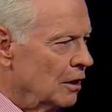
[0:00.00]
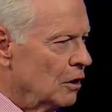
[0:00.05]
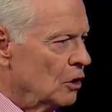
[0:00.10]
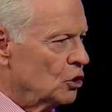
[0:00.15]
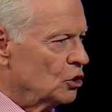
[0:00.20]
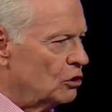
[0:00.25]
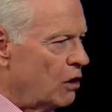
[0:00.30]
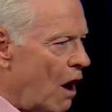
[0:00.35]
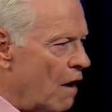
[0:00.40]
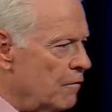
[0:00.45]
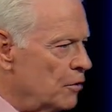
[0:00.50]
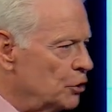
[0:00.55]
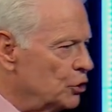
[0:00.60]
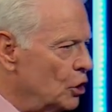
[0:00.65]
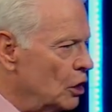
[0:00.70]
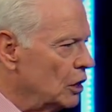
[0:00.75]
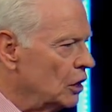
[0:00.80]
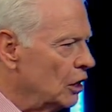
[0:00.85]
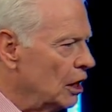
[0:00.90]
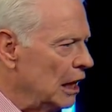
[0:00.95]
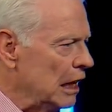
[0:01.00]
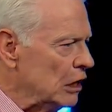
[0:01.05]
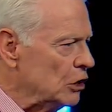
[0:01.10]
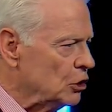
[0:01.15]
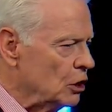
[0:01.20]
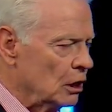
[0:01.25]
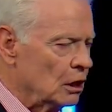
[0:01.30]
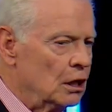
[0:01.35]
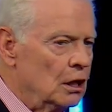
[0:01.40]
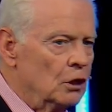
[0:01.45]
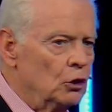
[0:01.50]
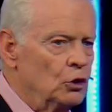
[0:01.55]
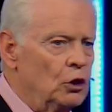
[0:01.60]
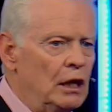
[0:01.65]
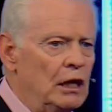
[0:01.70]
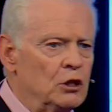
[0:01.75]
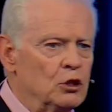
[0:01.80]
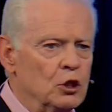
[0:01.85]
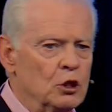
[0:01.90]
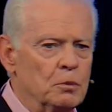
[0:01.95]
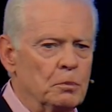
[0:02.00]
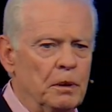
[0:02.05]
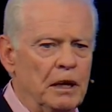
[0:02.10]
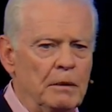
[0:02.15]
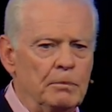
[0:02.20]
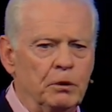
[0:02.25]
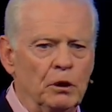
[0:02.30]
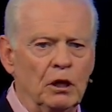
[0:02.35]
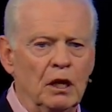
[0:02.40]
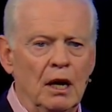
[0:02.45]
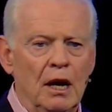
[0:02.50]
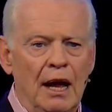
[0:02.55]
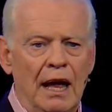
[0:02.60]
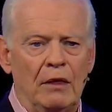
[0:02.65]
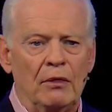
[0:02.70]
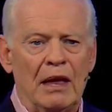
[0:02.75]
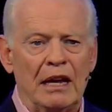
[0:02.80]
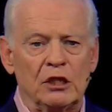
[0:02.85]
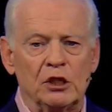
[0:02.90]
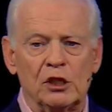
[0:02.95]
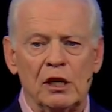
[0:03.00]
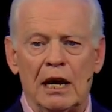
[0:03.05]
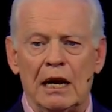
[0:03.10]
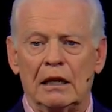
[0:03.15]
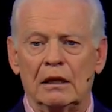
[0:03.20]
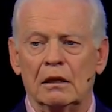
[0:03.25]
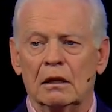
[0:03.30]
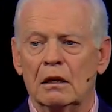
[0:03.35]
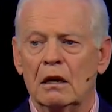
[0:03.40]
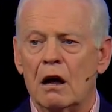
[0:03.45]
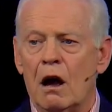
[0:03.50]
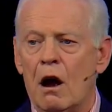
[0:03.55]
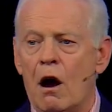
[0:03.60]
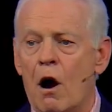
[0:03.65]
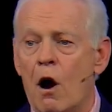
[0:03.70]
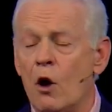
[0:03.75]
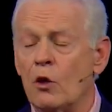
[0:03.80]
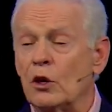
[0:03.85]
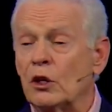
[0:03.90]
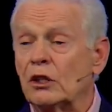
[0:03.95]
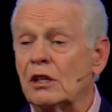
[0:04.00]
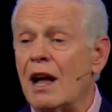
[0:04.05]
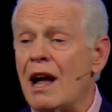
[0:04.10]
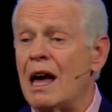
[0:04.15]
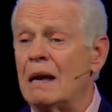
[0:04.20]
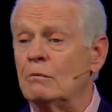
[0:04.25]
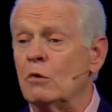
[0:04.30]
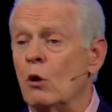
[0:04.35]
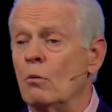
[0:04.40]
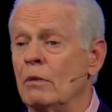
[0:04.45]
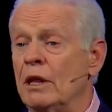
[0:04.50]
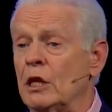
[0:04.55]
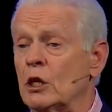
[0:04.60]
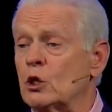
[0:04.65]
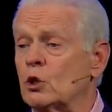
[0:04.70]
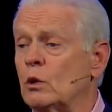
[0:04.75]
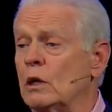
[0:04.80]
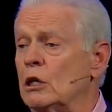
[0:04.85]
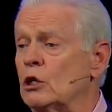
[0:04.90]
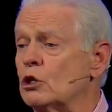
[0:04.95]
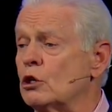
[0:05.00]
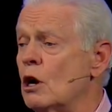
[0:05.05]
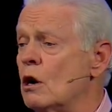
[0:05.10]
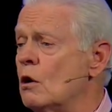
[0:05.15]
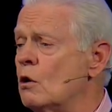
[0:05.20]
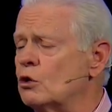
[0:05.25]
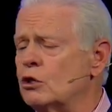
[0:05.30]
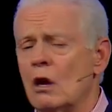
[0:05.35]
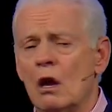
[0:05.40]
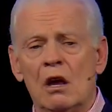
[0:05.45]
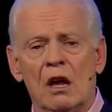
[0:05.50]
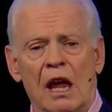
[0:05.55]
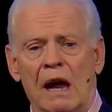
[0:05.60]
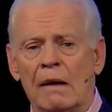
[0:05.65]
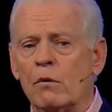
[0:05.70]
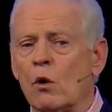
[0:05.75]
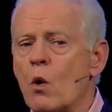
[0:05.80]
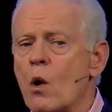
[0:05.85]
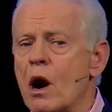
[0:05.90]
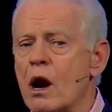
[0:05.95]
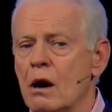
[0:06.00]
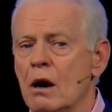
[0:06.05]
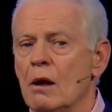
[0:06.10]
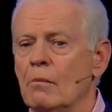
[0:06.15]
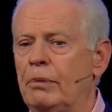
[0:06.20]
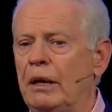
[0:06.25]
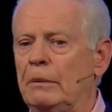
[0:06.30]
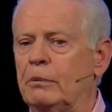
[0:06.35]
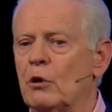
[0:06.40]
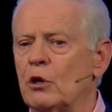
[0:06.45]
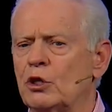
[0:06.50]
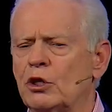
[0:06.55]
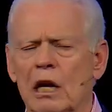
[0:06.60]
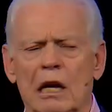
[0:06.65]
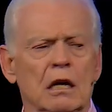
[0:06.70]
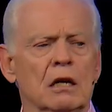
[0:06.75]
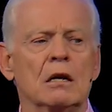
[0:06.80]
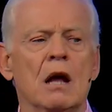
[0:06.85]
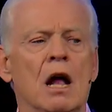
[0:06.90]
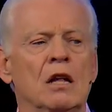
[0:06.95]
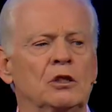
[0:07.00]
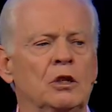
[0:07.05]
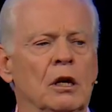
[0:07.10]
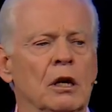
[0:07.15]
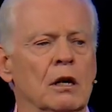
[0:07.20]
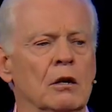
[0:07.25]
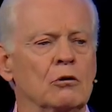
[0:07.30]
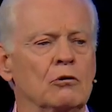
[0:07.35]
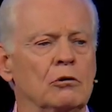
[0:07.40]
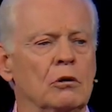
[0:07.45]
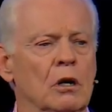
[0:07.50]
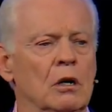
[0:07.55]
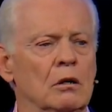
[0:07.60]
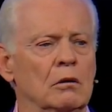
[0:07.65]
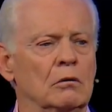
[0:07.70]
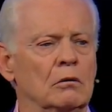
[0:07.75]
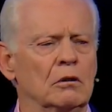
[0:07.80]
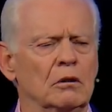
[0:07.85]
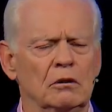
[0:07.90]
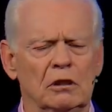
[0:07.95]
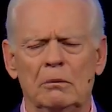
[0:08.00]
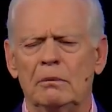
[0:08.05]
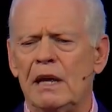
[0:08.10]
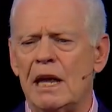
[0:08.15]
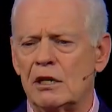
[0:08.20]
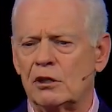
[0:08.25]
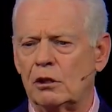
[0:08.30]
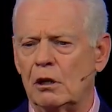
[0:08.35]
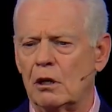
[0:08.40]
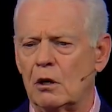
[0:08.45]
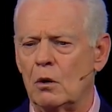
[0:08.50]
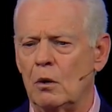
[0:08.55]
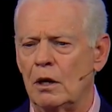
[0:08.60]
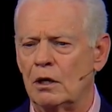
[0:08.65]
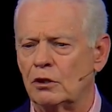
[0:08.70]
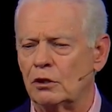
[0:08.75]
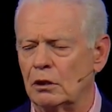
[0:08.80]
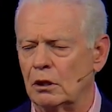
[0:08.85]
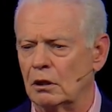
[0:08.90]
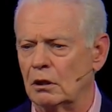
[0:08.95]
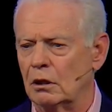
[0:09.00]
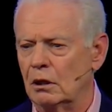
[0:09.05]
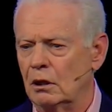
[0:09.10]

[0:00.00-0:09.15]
sovereignty teaching teaches people, and they say it all the time on ministry shows, everywhere, people are saying, God's in control. Let me ask you a question.